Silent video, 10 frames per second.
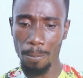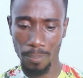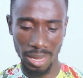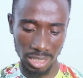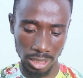
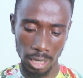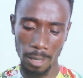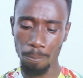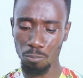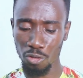But
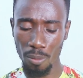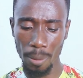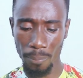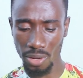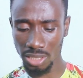um, from
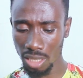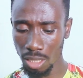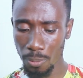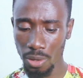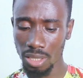the
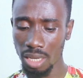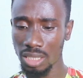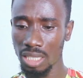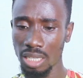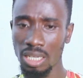president, the president
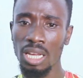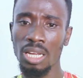said that